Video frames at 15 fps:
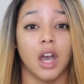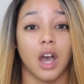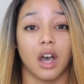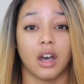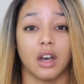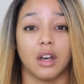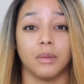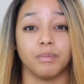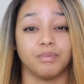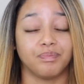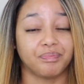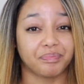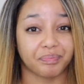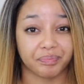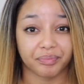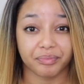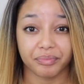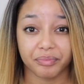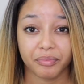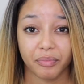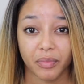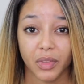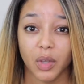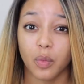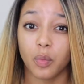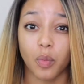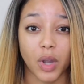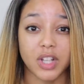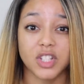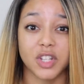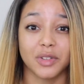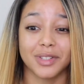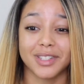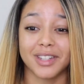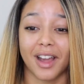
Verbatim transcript: um, what she was